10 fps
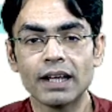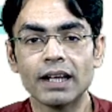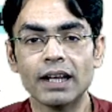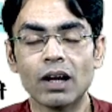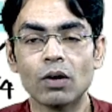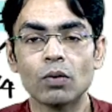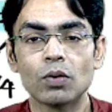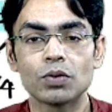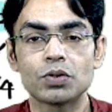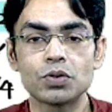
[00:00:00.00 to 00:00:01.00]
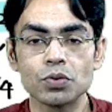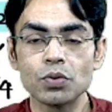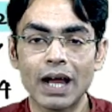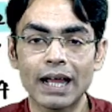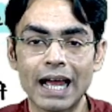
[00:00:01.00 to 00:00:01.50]
Now, to
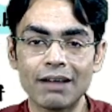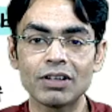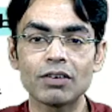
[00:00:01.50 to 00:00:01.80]
have their